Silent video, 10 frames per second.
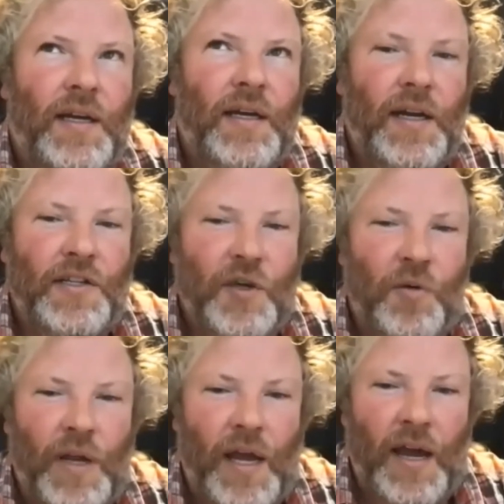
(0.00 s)
So
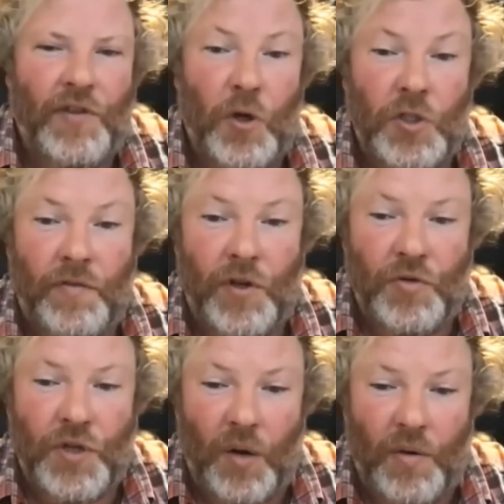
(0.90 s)
we have, those of you who
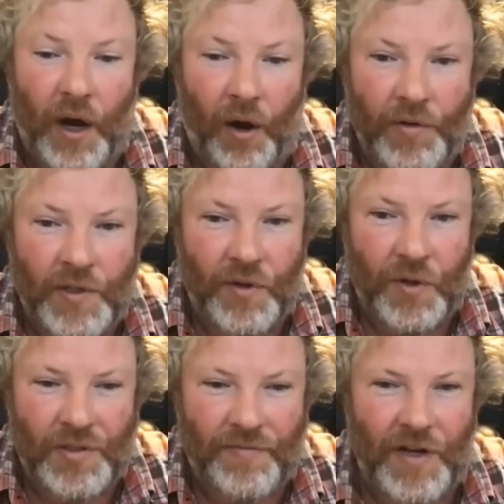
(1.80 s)
don't know, so
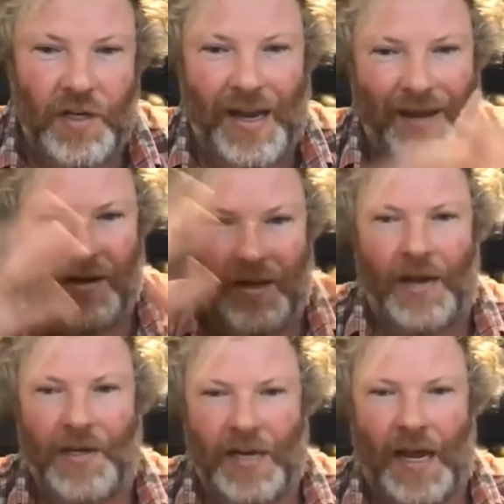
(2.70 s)
those
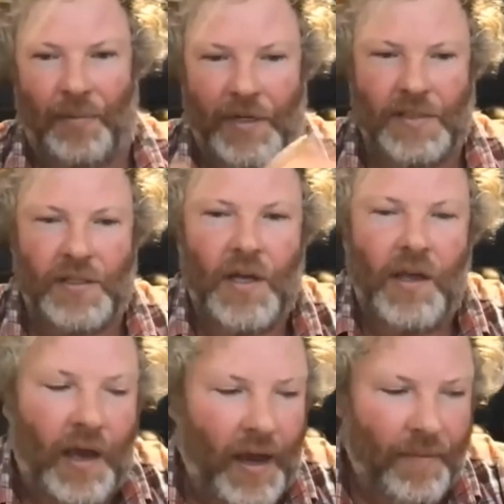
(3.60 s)
Vindalon tablets,
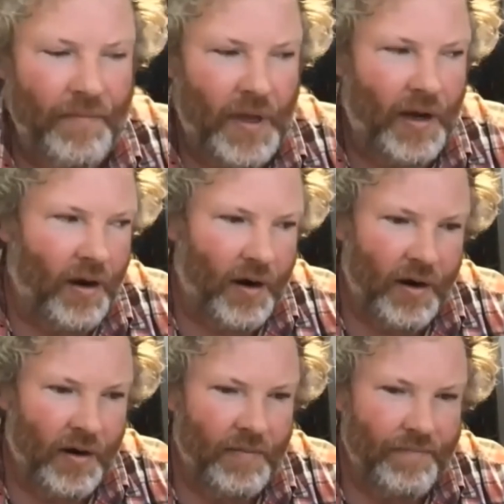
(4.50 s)

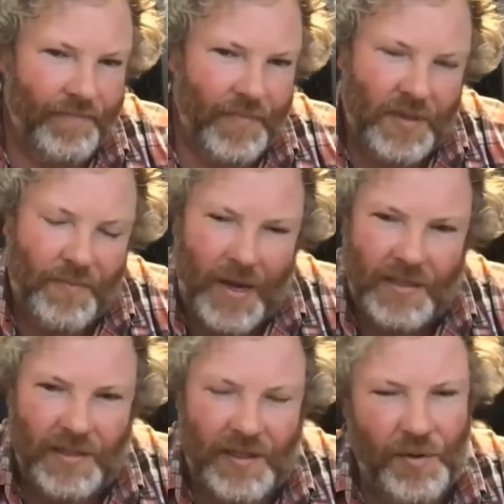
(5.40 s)
it's
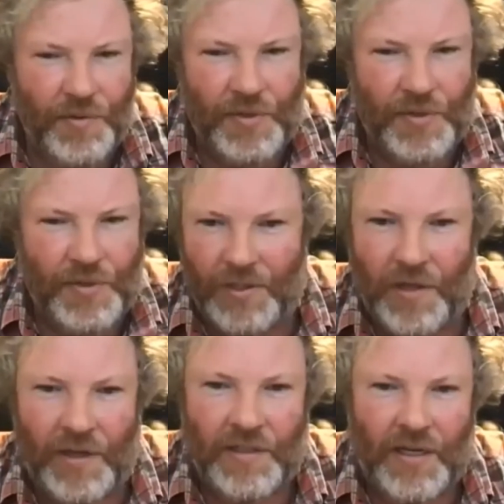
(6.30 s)
basically, some of them tablets, I
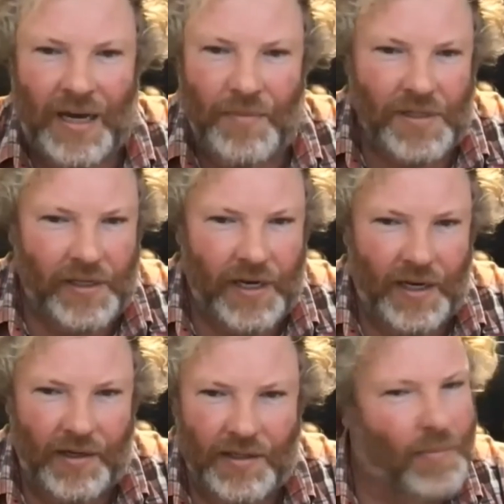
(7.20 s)
think it's kind of
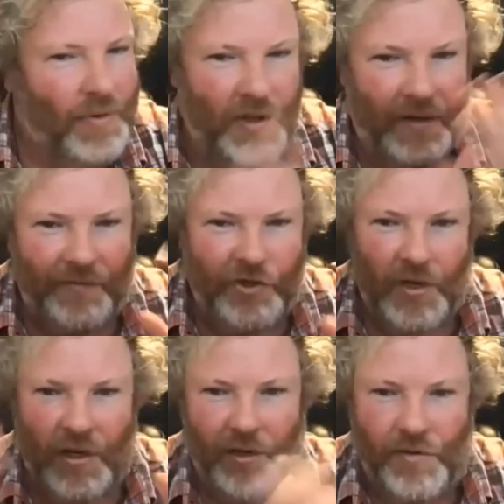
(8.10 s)
misleading because you think of
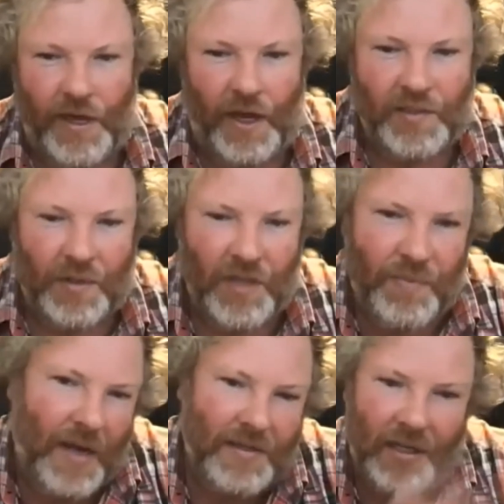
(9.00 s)
chunkier things, but it's
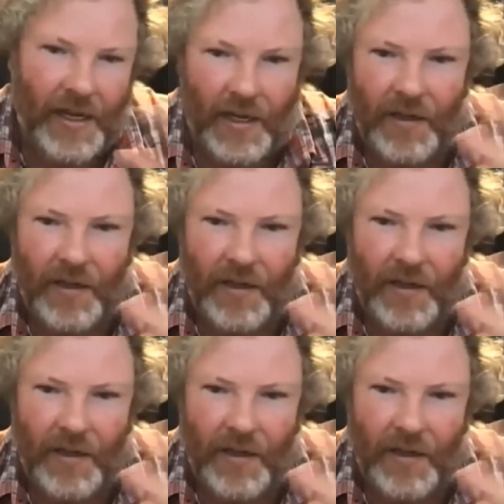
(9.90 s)
basically like